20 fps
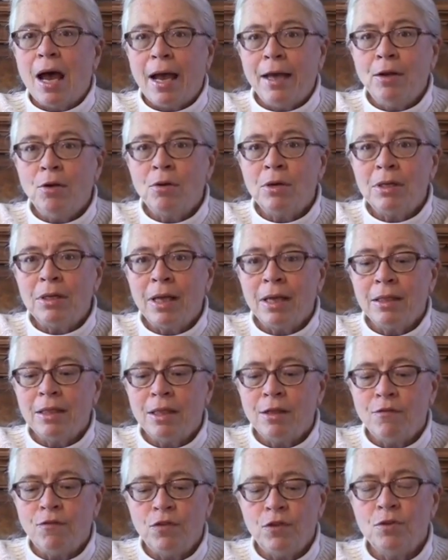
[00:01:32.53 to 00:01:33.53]
I don't collect
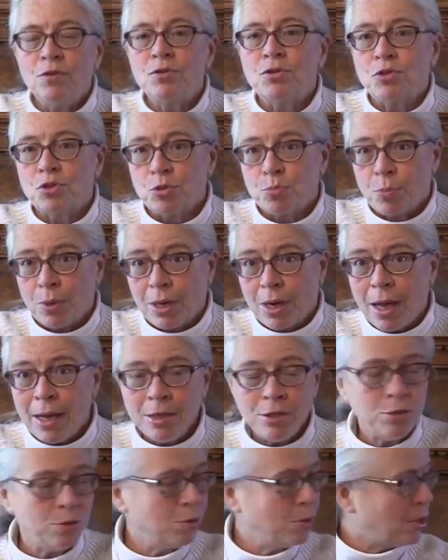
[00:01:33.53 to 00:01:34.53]
the infusers, but
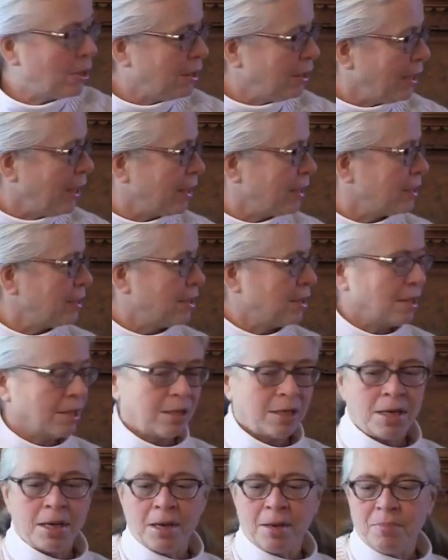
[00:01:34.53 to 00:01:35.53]
I do collect the
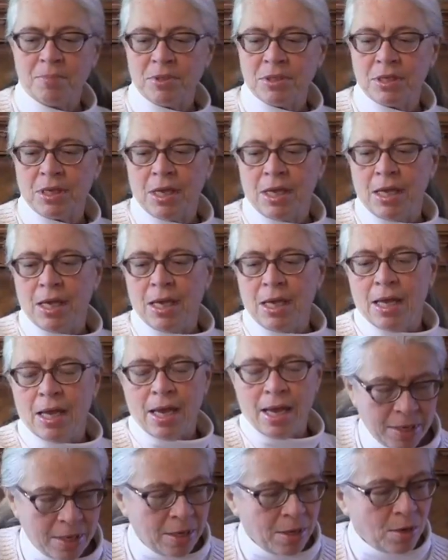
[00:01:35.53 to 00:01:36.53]
cups.
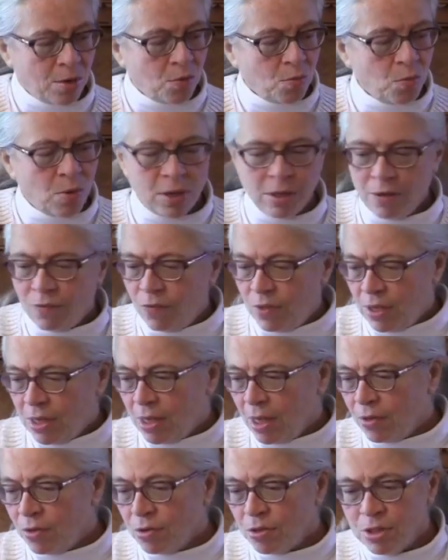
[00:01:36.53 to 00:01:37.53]
One of
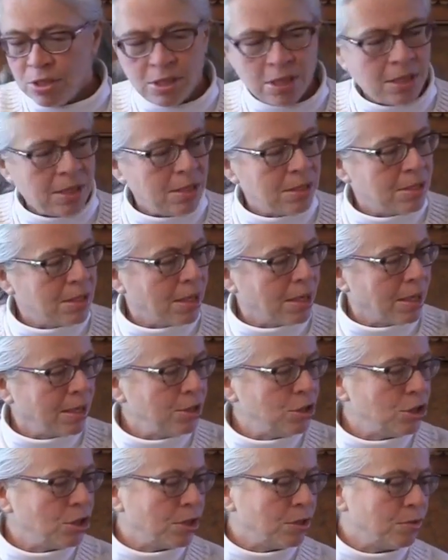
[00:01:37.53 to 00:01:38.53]
the other teas that I
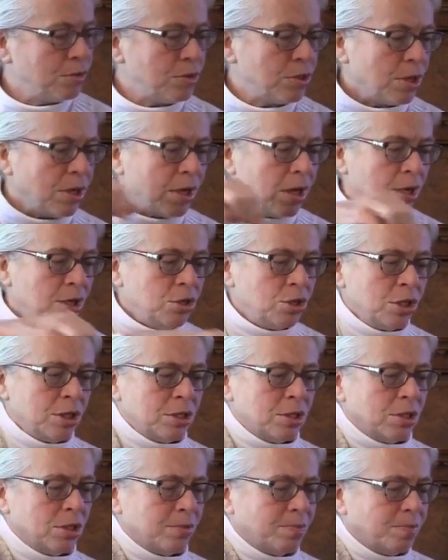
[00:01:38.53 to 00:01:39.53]
chose,
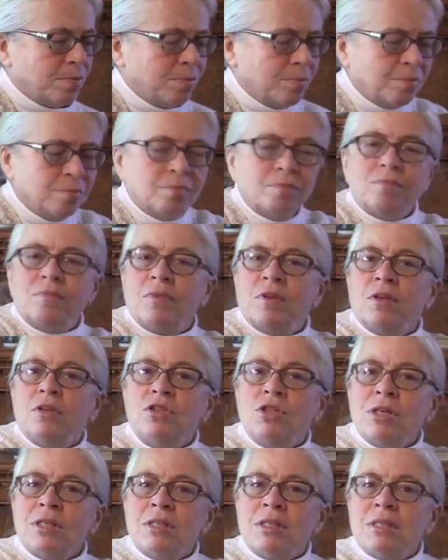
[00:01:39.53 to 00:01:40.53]
just
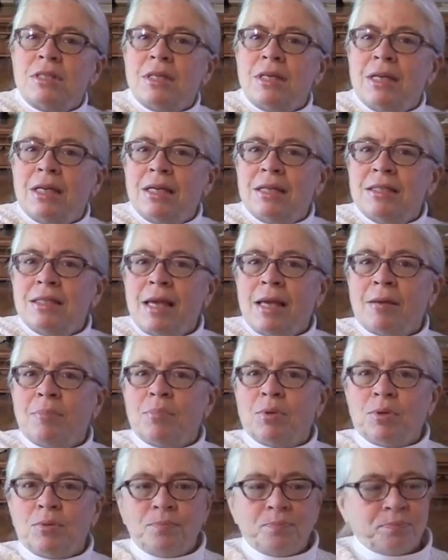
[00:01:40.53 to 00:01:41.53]
as an
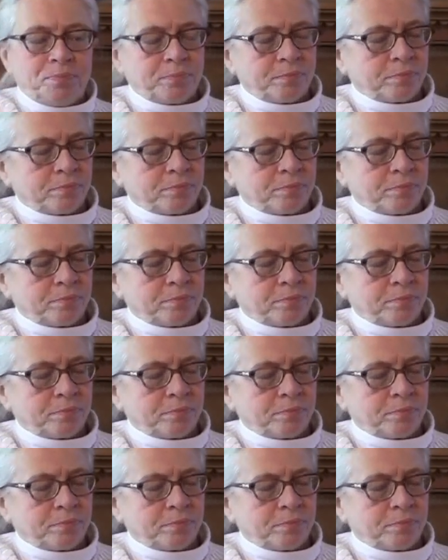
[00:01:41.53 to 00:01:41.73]
example,